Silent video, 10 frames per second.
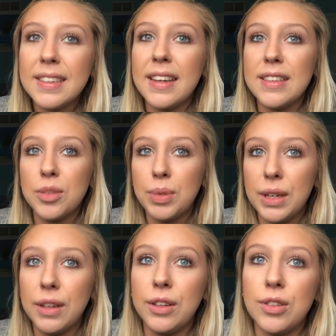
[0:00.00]
in this
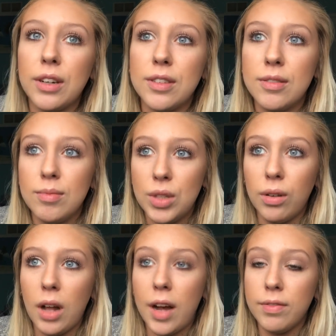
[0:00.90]
particular drug
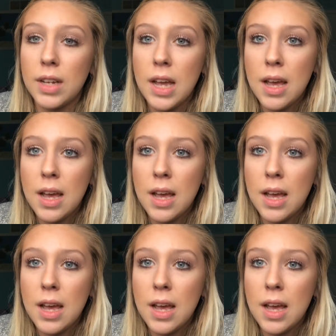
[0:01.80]
ZOLOFT,